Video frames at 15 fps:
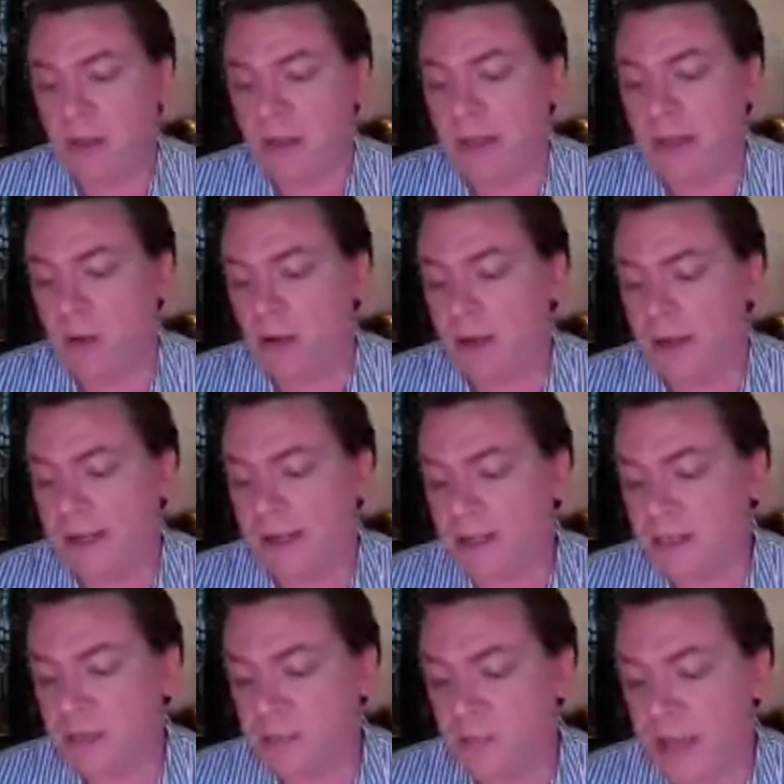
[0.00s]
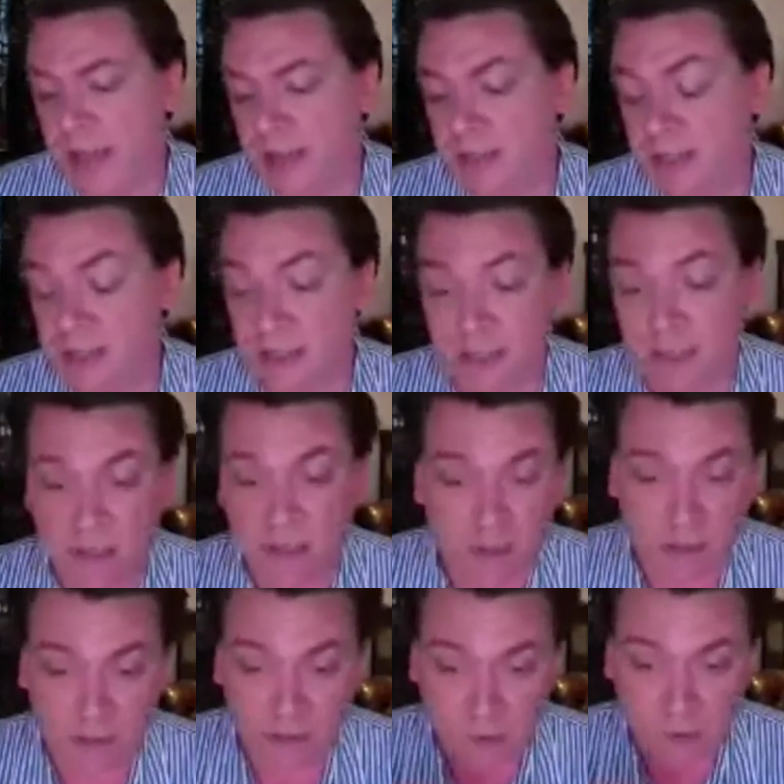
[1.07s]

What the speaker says: Now, I got some access, again,